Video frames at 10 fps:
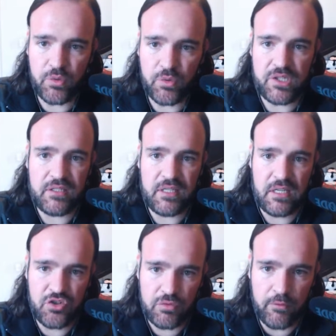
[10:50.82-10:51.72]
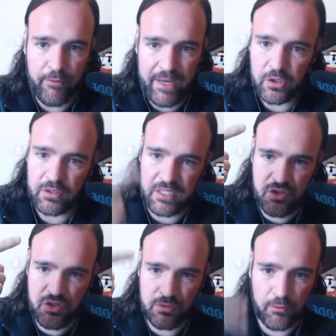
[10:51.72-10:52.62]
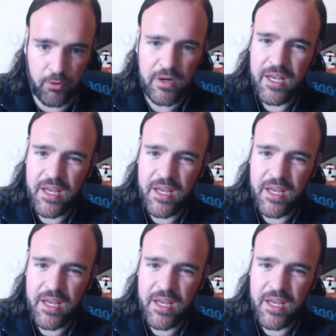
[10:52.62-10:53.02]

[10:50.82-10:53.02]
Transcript: which is issue 5, not the issue 4.